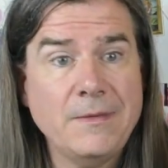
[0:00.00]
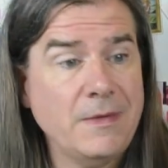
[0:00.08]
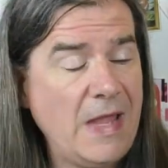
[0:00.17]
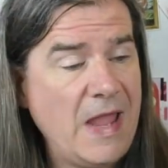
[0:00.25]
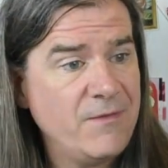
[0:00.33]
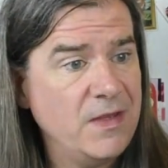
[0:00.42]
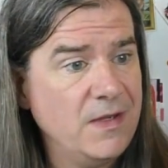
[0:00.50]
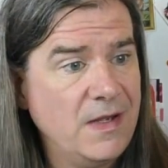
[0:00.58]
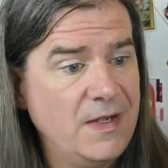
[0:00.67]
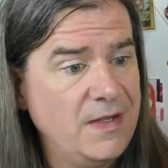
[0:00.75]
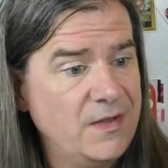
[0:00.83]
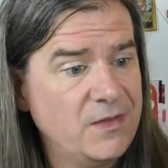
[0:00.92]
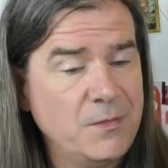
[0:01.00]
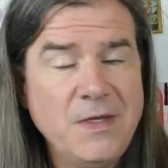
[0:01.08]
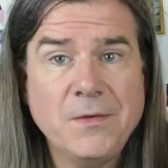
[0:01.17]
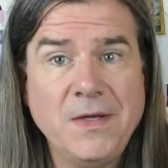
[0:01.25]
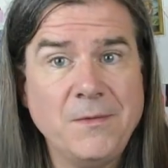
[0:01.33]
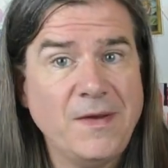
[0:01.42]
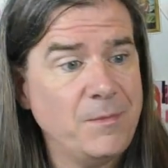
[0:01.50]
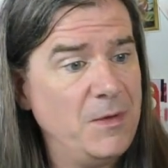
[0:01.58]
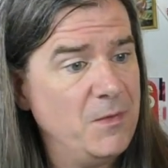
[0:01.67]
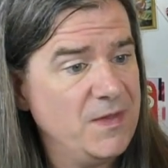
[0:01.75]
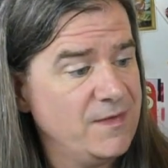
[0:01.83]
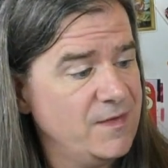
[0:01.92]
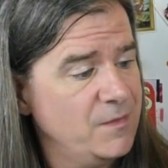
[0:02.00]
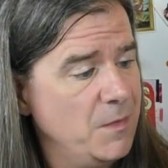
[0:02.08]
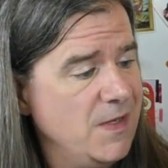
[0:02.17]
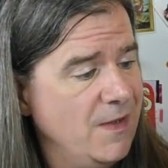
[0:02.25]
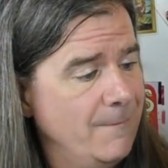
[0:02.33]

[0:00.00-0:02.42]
having a three ingredient recipe with us this week?